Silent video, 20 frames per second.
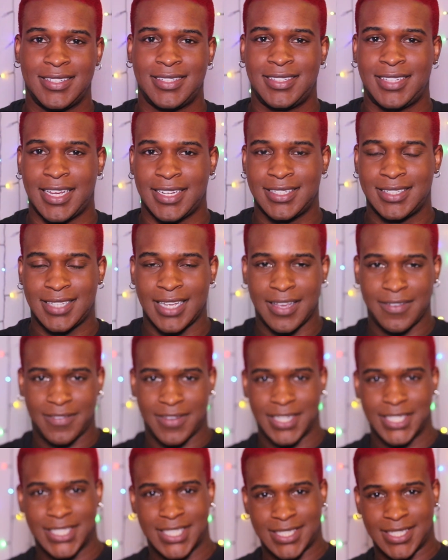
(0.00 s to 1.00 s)
Stay safe
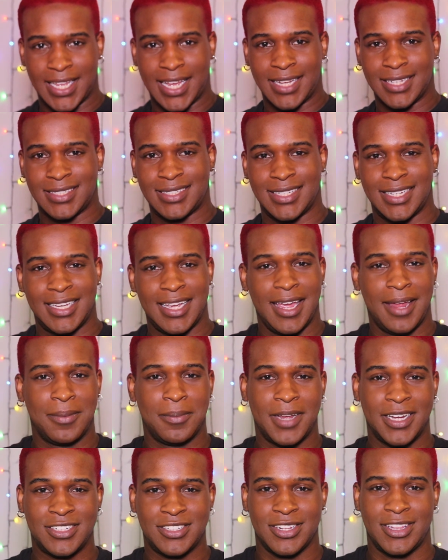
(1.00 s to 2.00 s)
and sexy, and
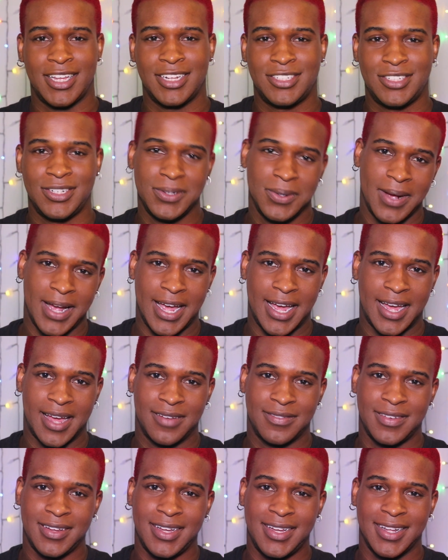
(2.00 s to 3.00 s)
make sure that you
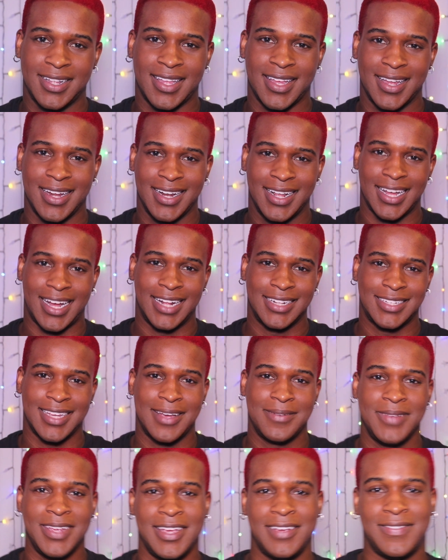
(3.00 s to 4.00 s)
have a good
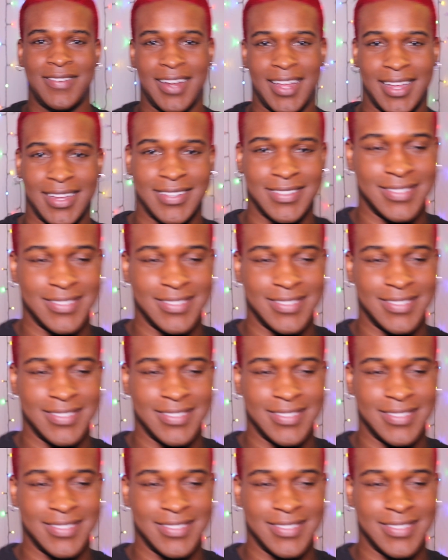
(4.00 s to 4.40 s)
goddamn evening.